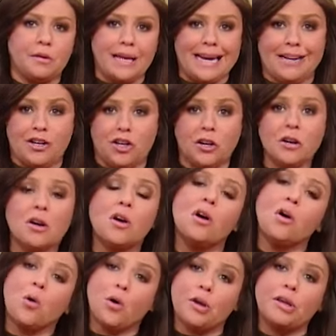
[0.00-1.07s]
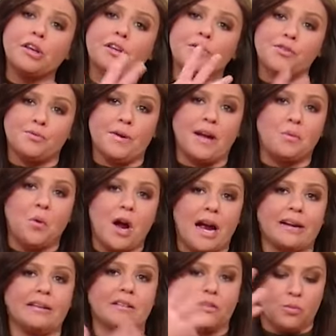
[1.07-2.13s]
later, or you can use red
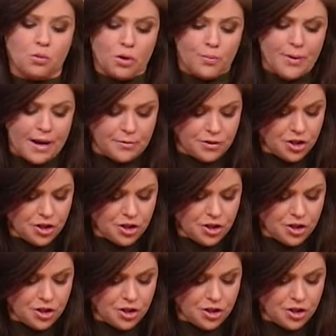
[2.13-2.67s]
wine and a little more brown